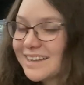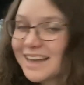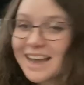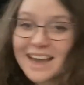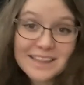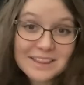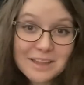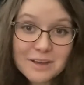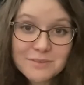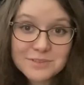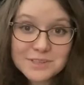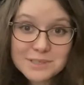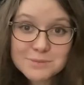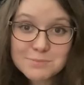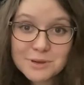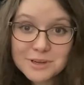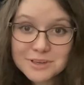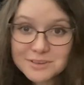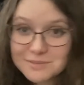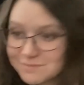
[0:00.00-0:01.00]
I love this
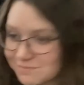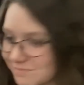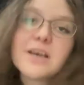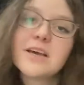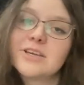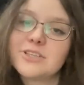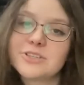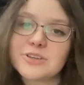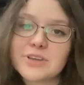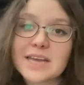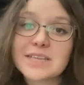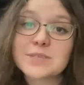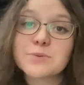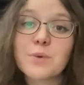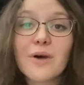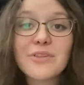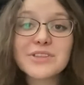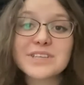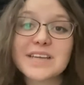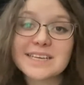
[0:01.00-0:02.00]
book. So yes,
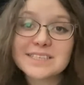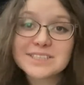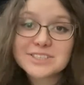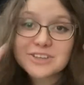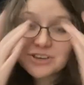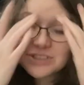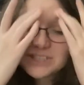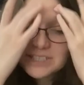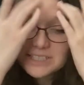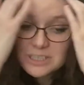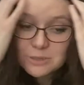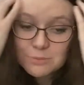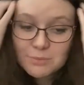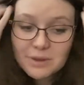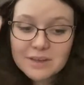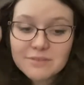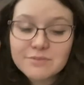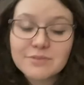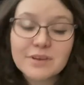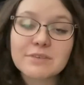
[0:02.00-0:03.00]
while the Titan's Curse is still
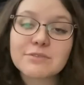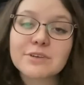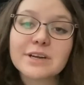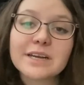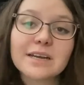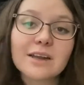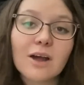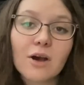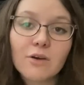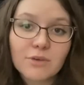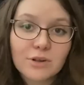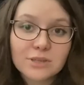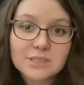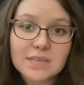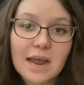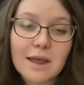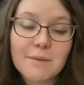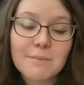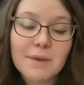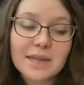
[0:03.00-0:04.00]
my favorite of all
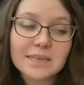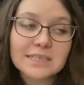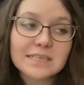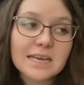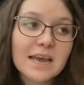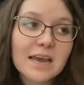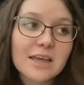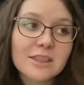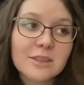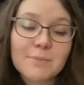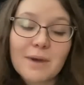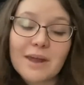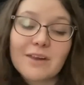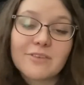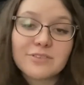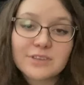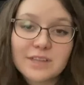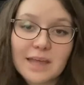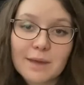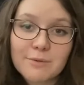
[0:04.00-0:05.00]
time, and the Battle of
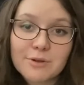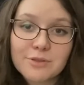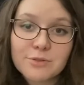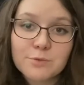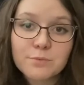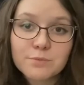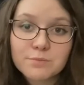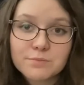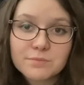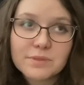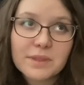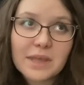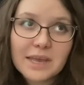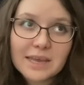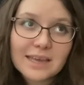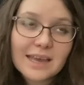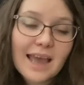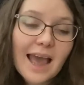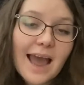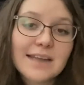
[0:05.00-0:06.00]
the Labyrinth
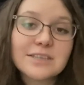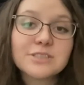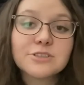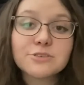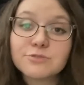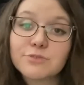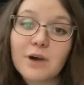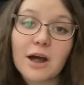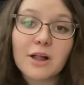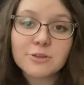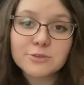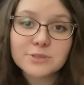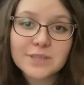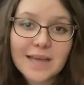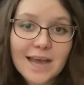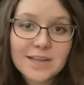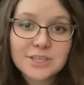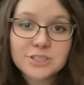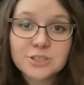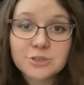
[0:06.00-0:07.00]
had to follow
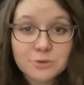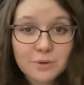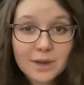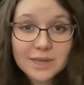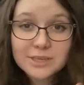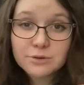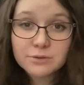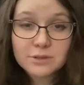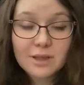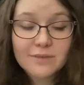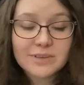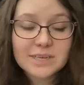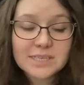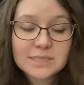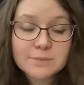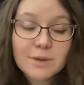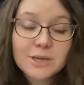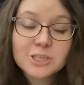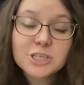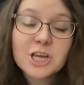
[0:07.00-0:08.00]
that, so I don't love it as
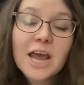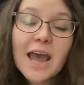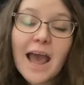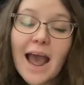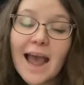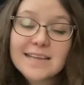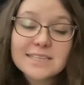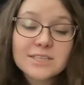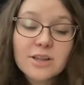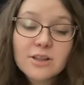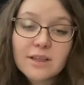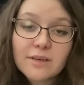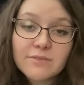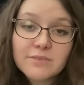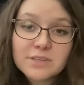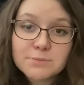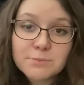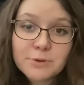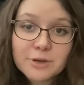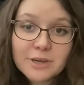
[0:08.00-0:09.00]
much, I still love
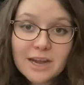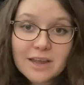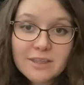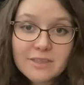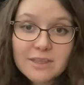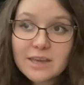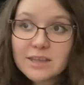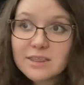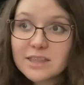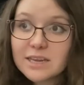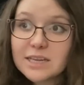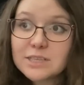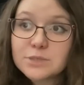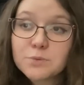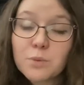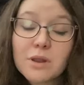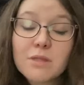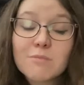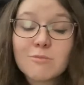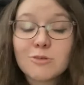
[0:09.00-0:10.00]
this book, and I think that it's
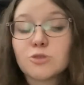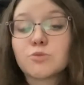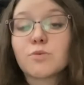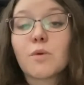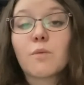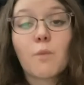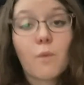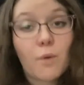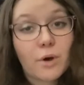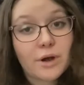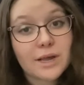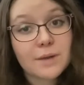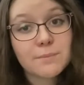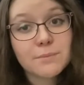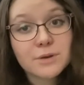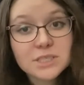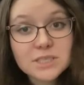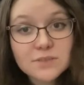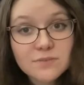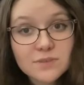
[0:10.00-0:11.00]
one of the most rewarding
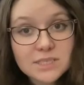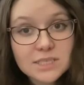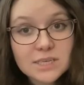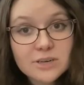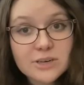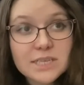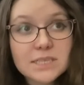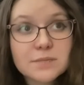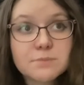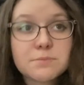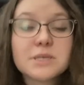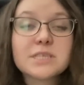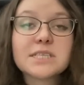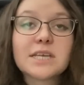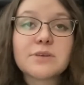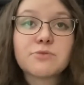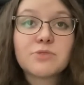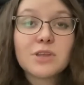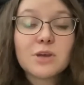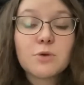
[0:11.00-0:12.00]
books of the series, because
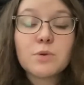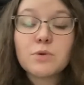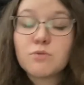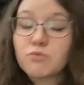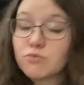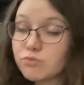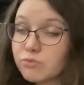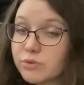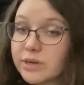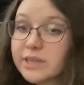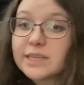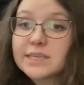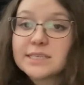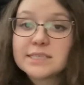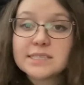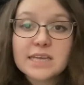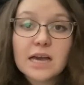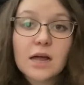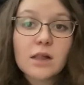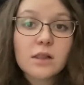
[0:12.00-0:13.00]
I think we really
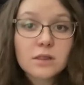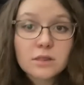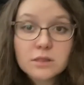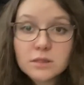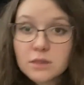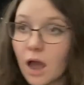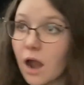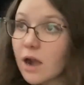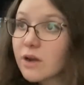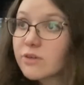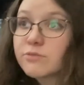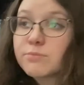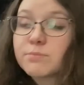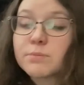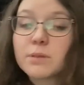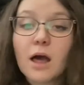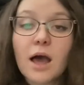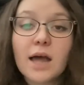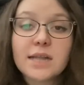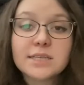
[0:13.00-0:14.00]
see a lot of
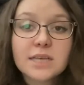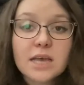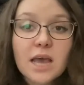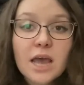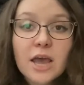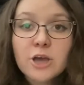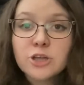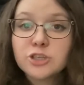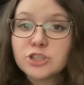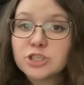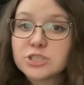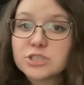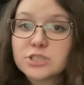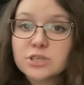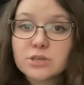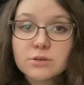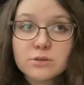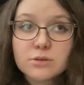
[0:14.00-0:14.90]
plots just